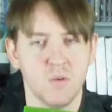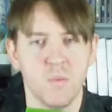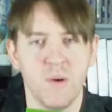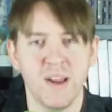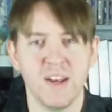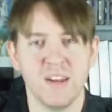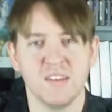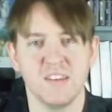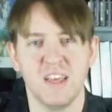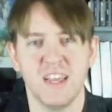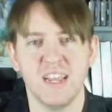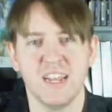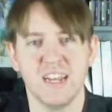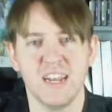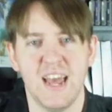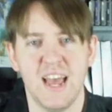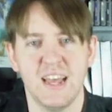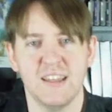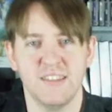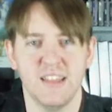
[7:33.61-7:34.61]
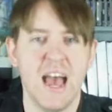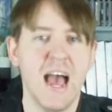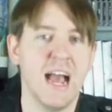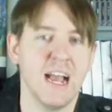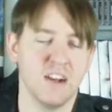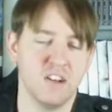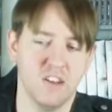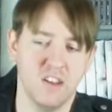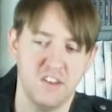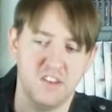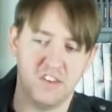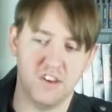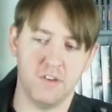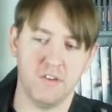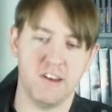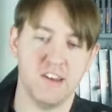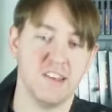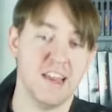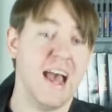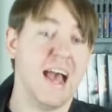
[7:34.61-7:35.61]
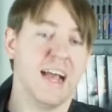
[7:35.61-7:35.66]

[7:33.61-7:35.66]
way to take the series